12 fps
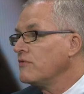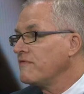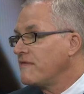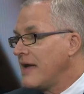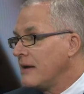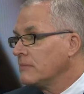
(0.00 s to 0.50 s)

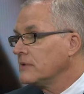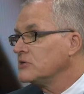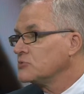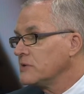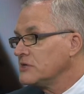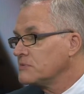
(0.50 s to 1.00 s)

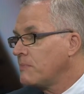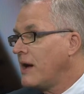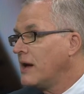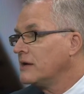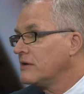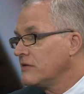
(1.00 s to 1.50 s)
families
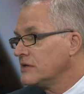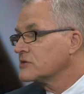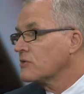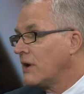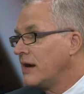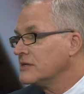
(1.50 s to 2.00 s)
respond to
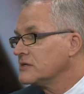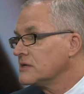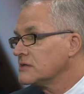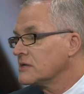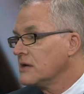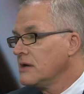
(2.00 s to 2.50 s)
this
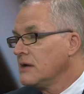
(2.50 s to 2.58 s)
crisis?